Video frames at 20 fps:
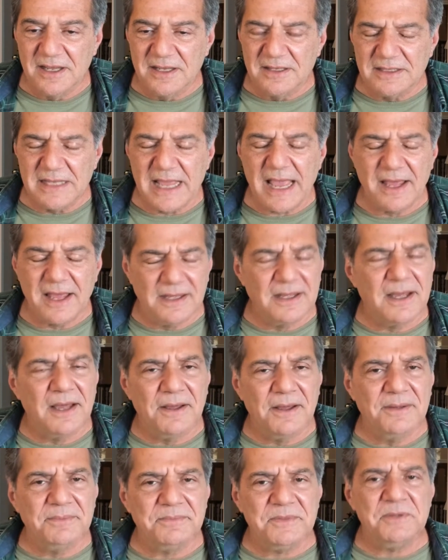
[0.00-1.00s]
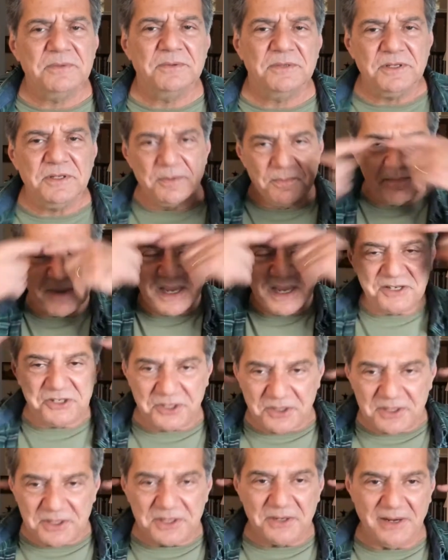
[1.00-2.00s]
Yeah, you
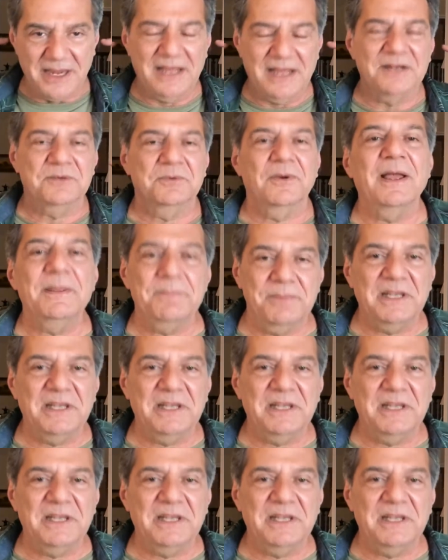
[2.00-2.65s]
measure your head, right?